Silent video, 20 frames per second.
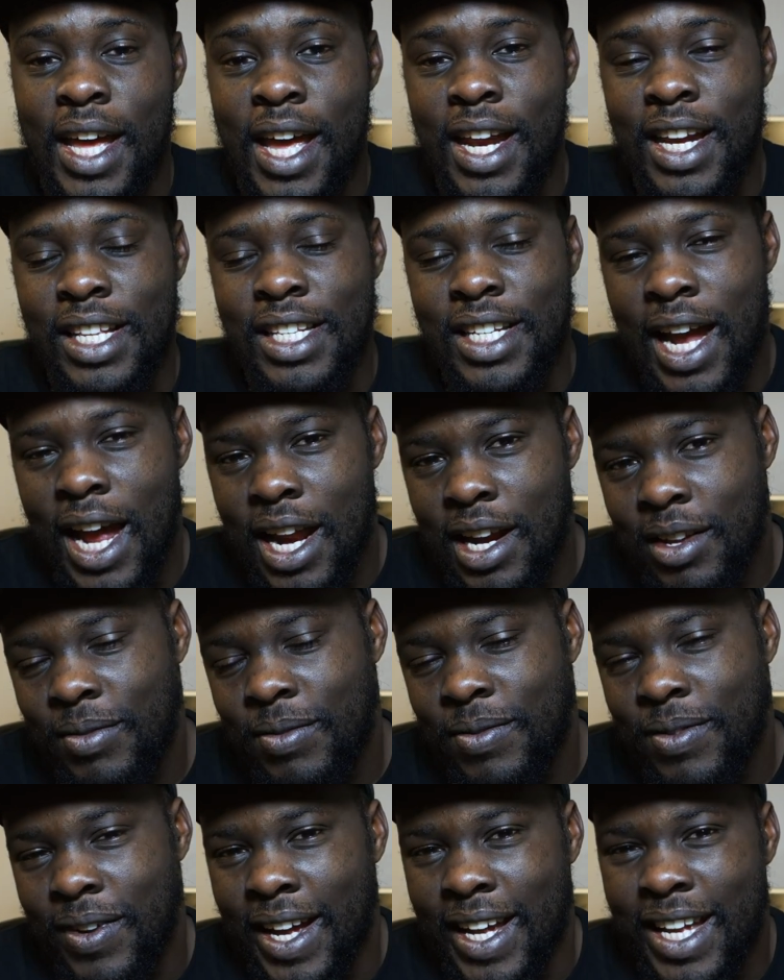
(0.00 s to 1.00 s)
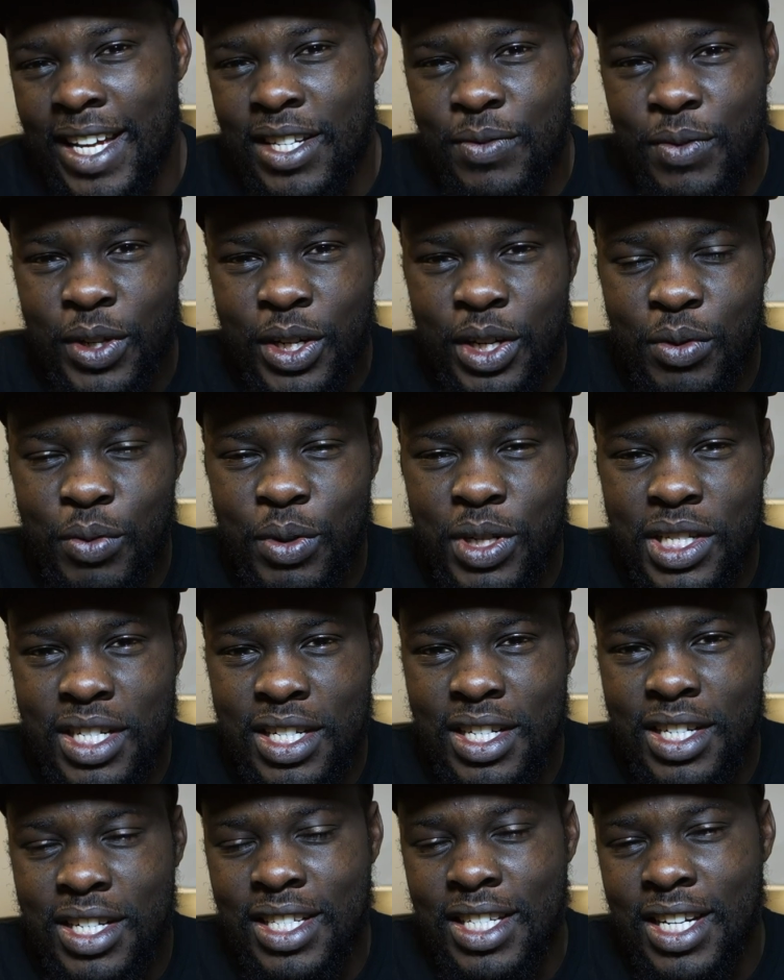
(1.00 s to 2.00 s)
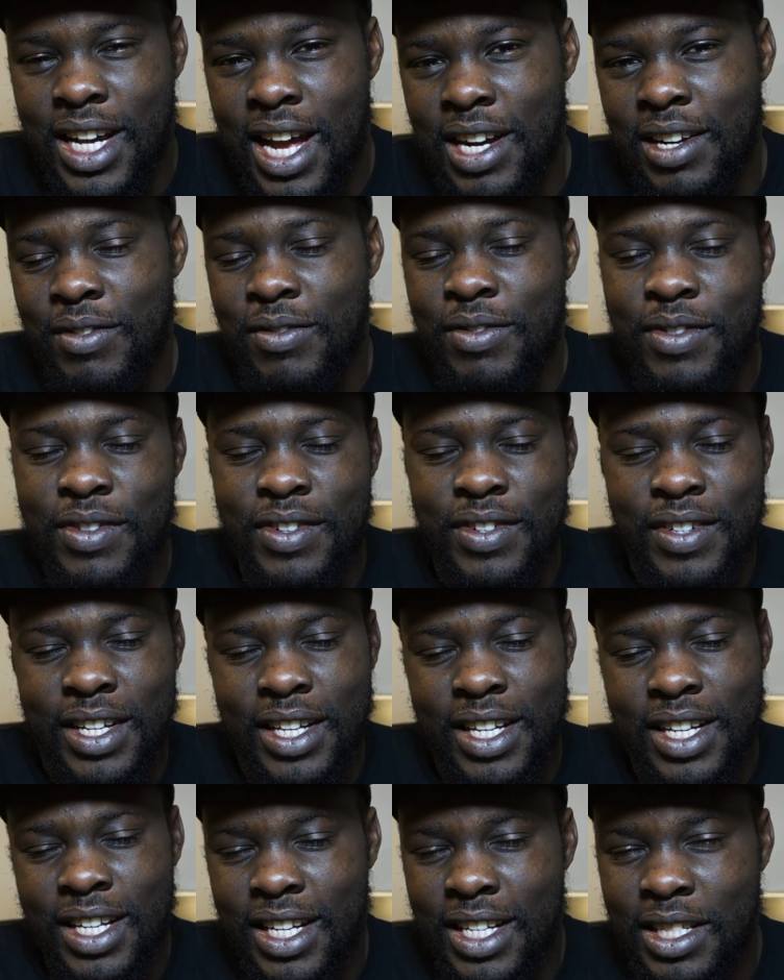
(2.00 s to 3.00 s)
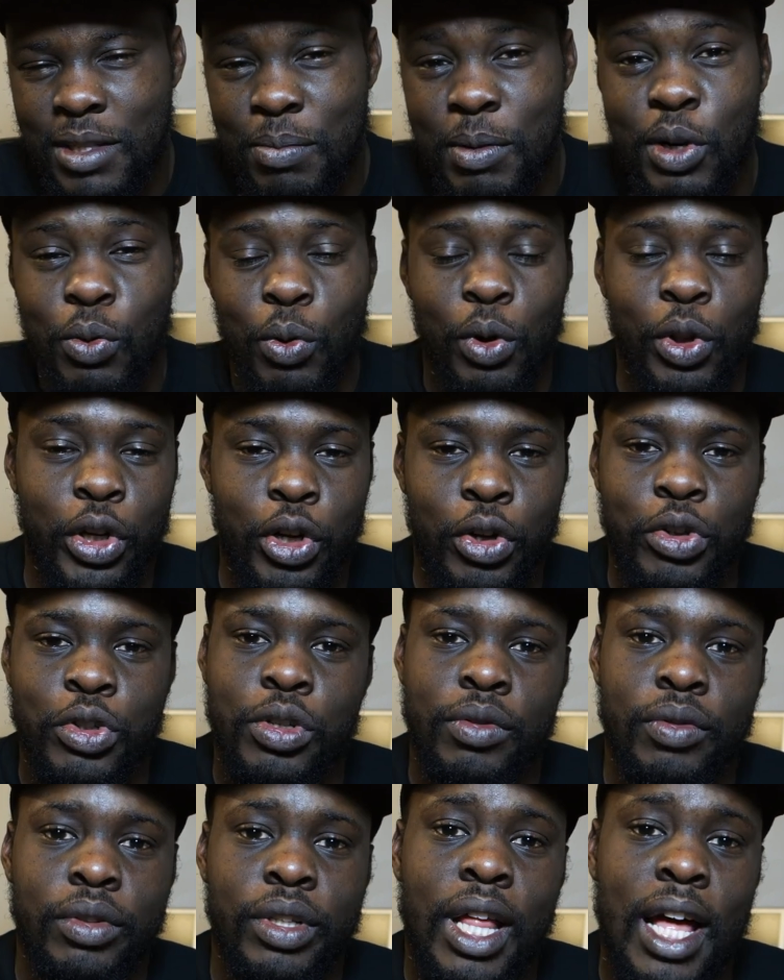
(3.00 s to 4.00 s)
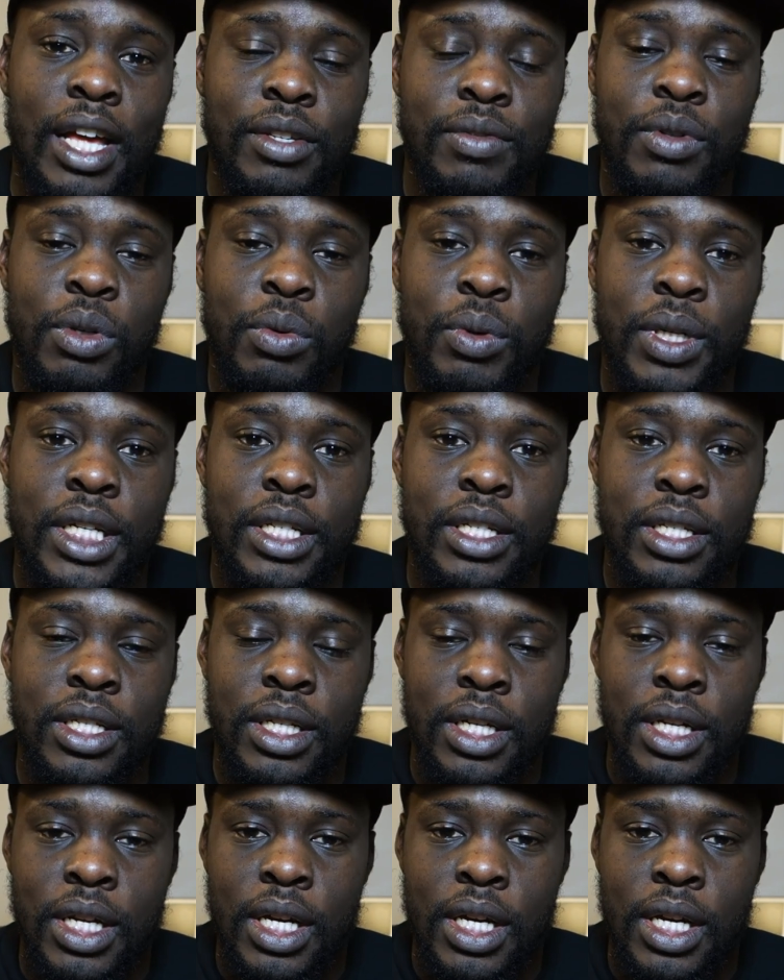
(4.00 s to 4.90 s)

and it's kind of, I guess for good reason, it's been a roller coaster for the last few weeks.